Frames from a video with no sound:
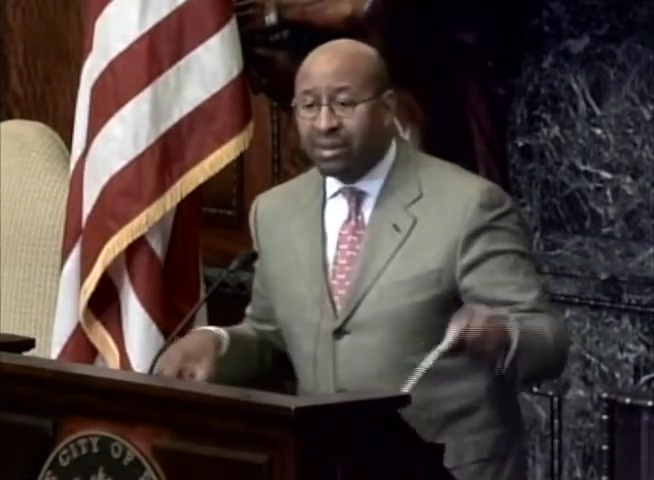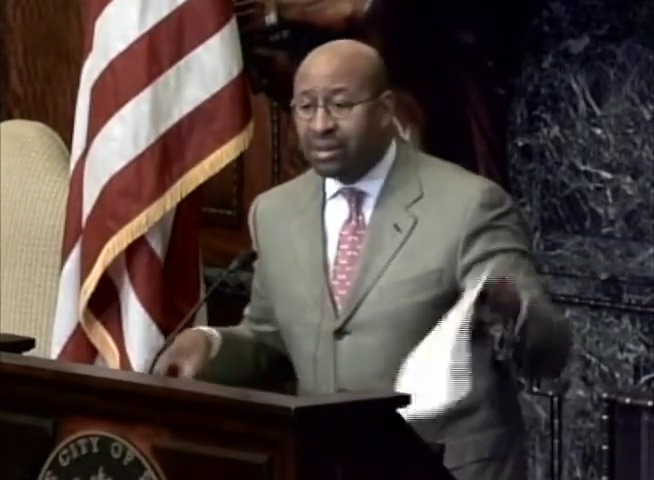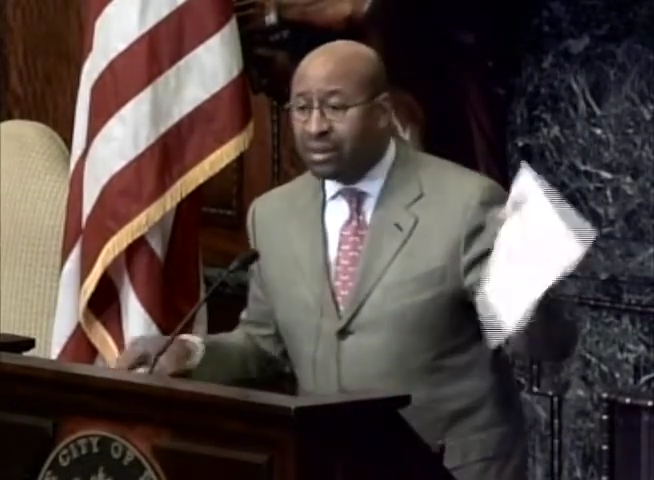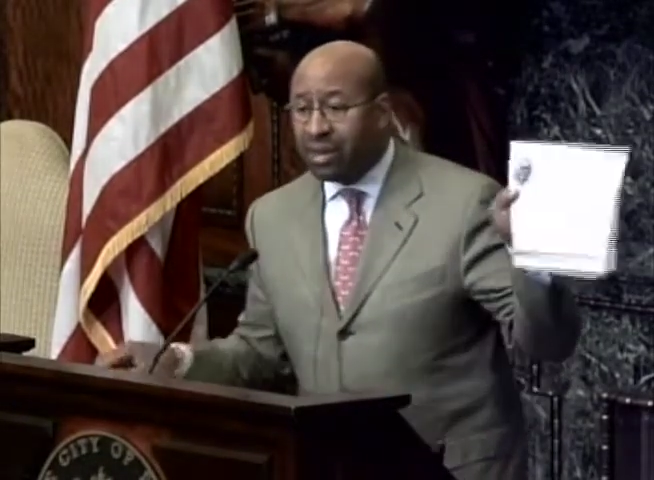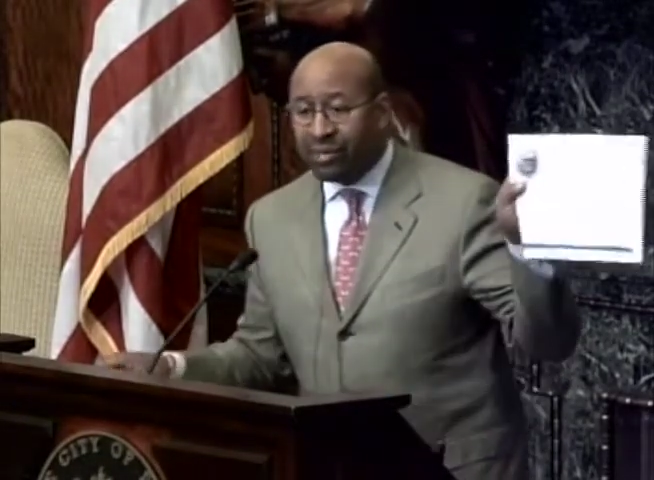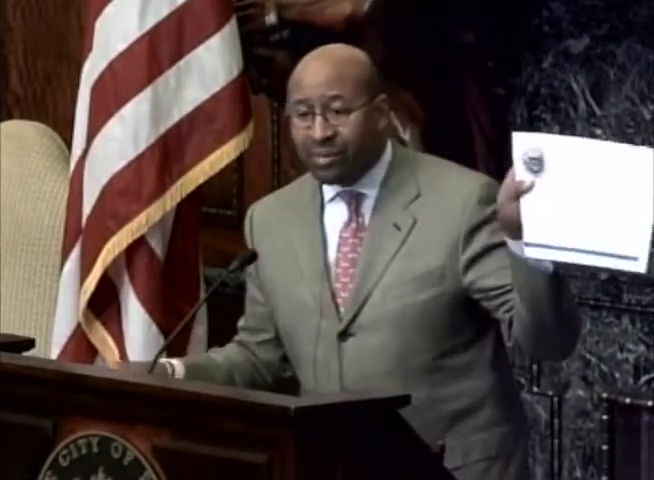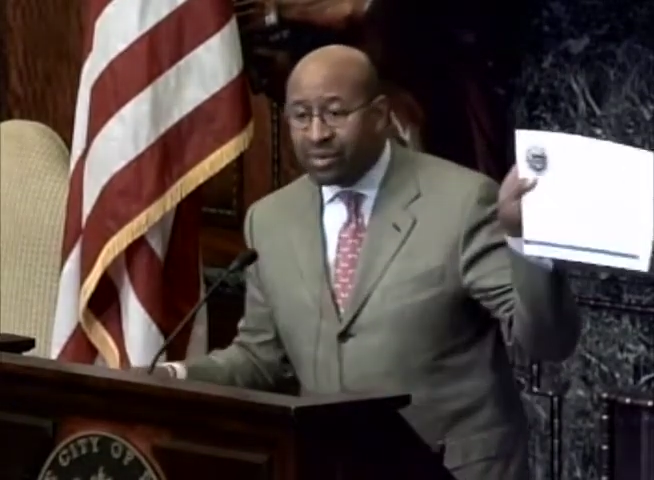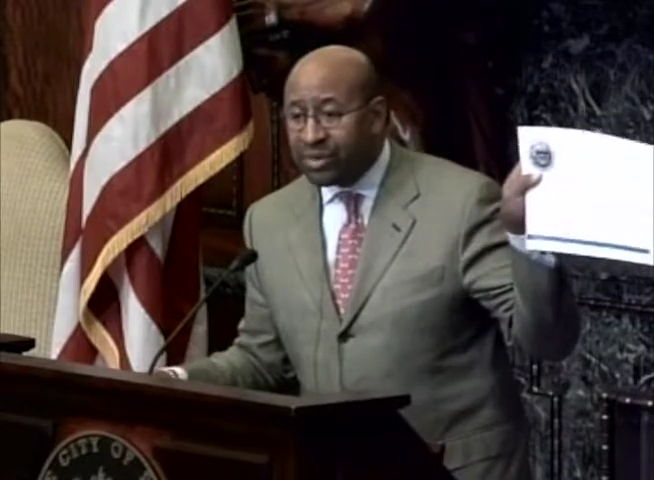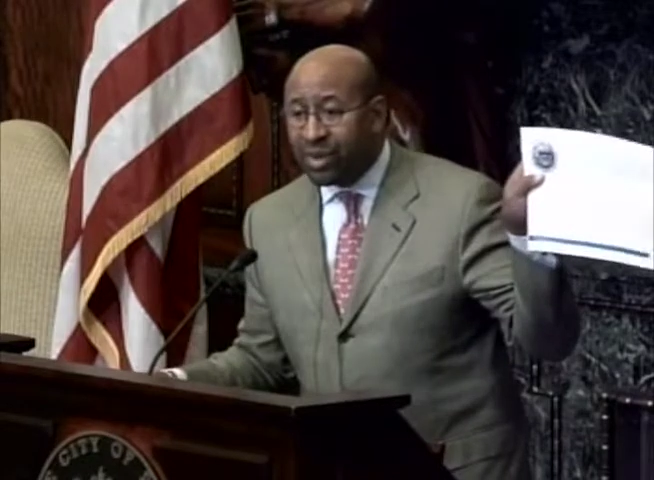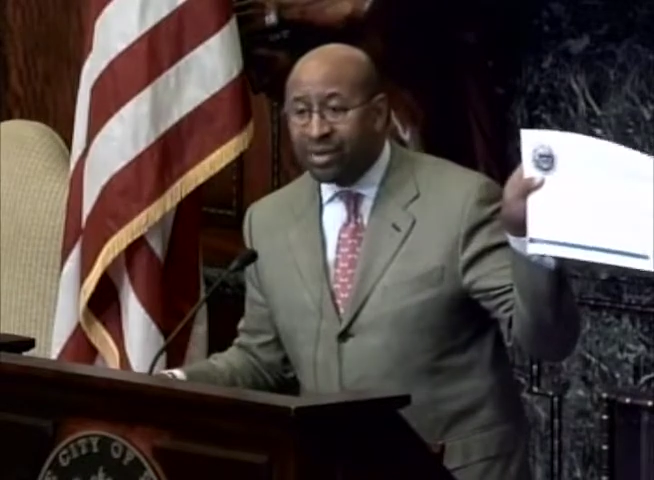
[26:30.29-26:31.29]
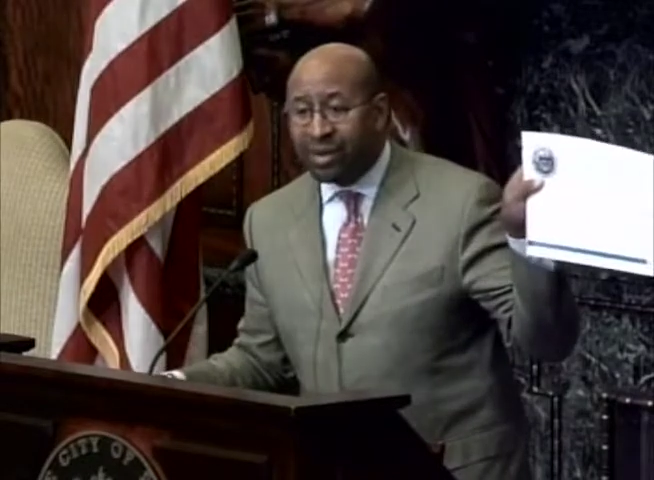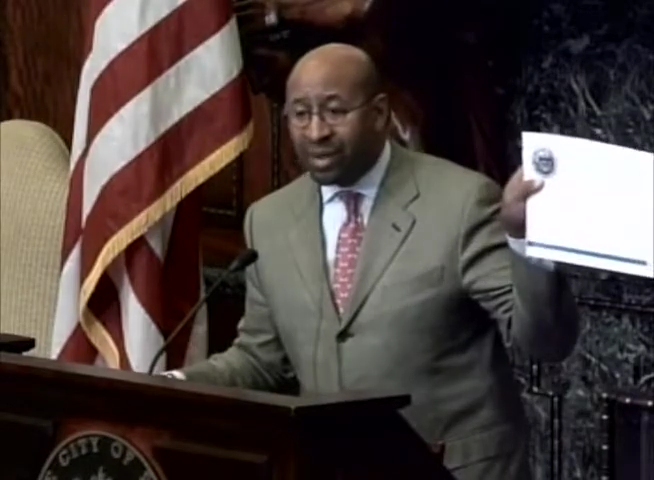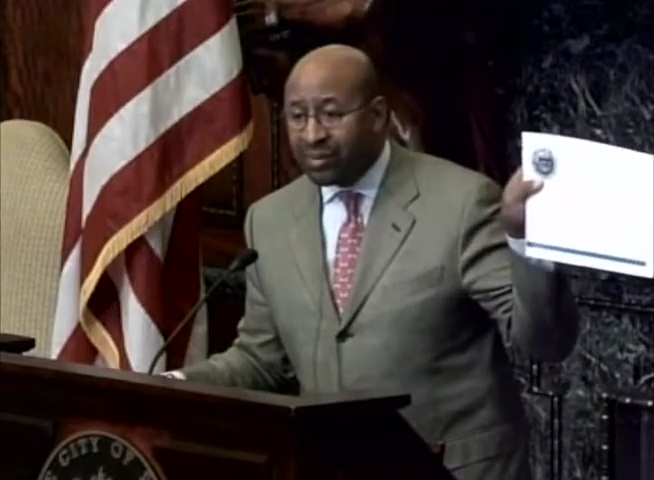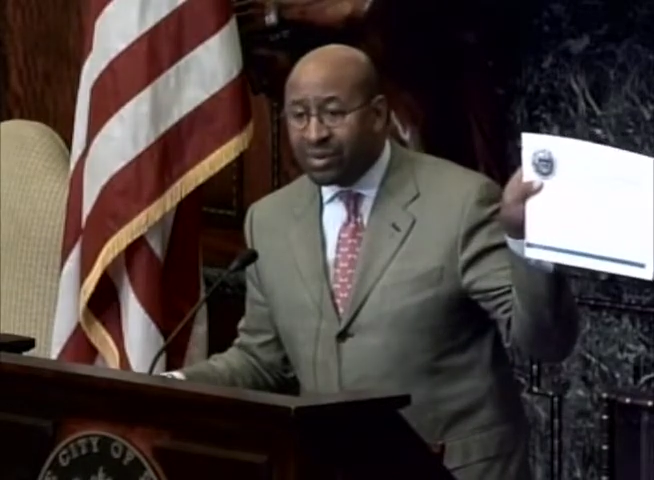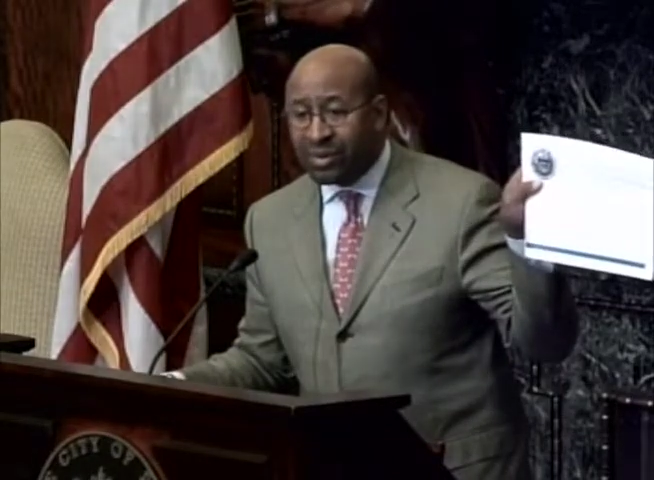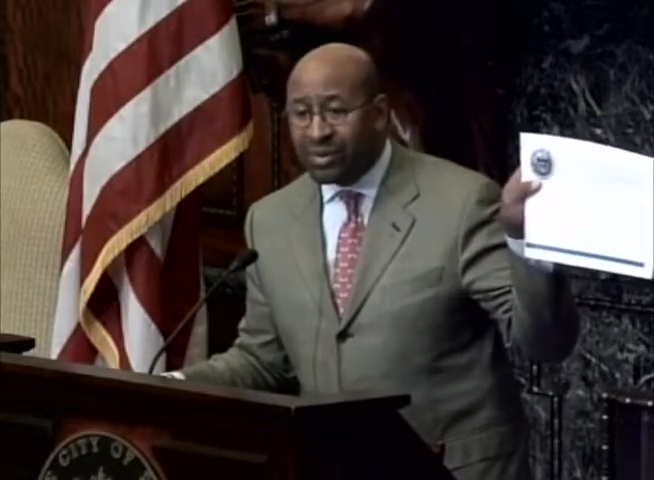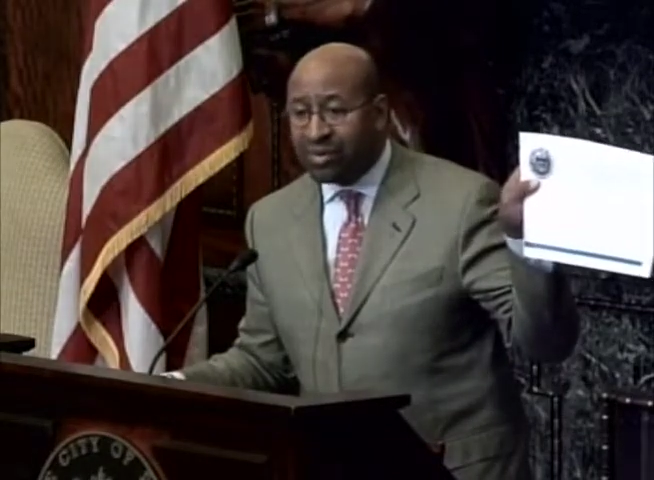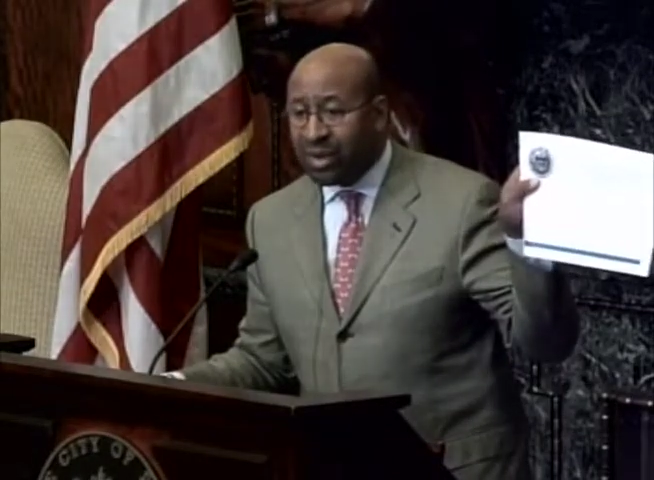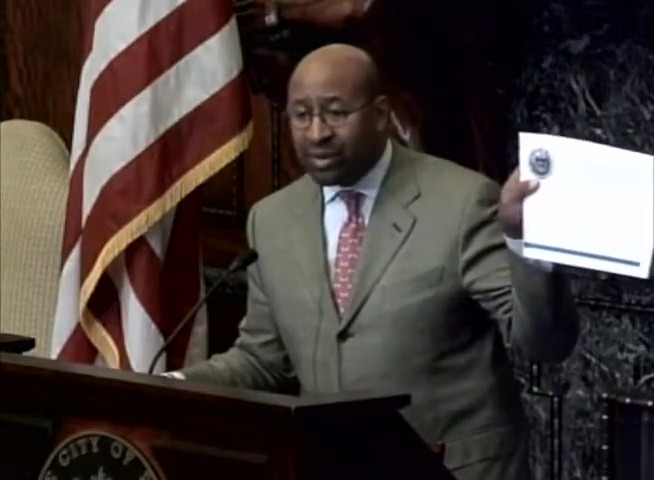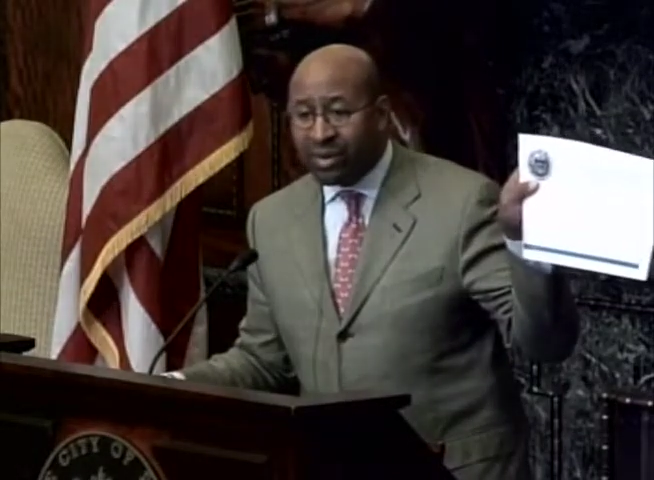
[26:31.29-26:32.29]
The numbers are the numbers. They're
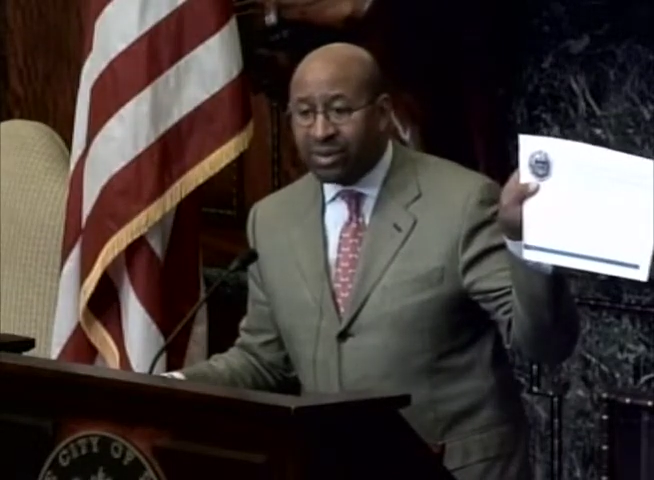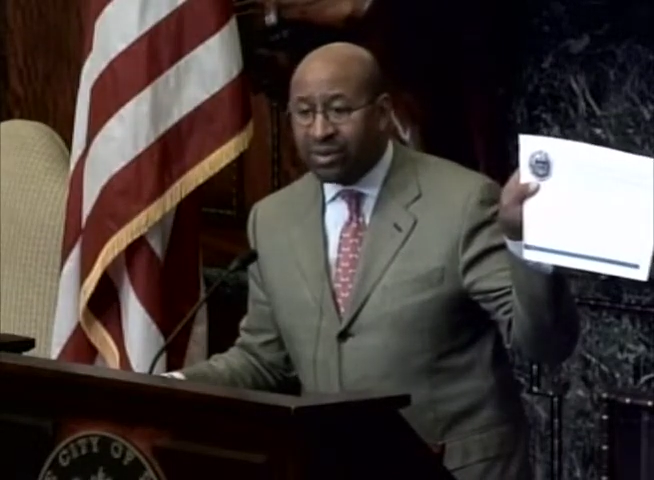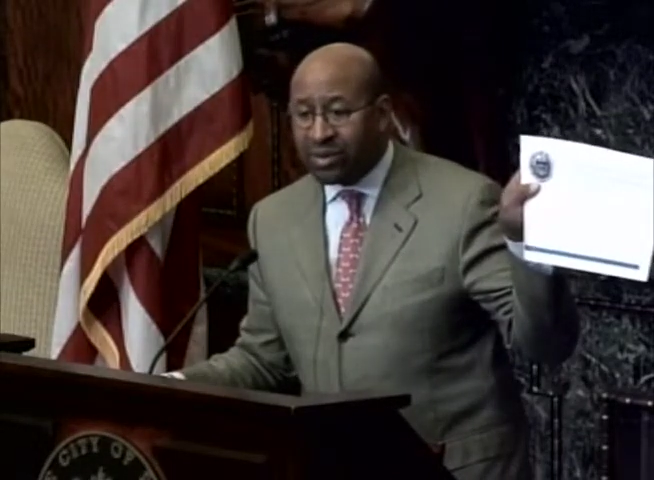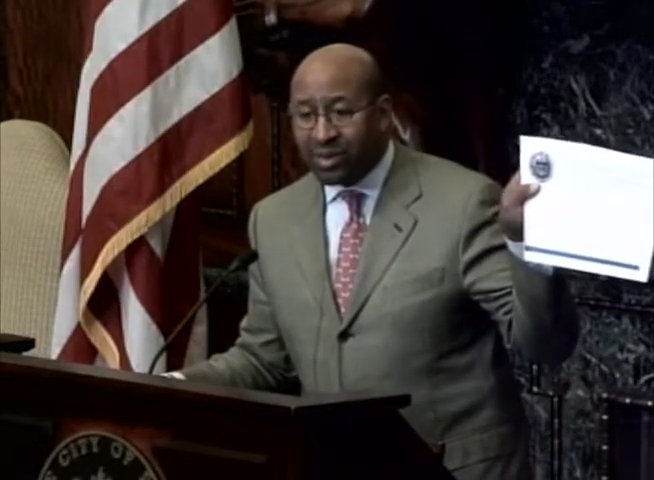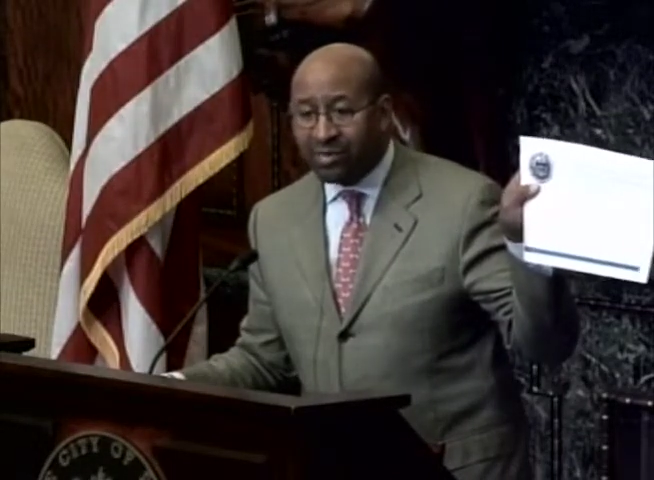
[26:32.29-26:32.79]
right on a sheet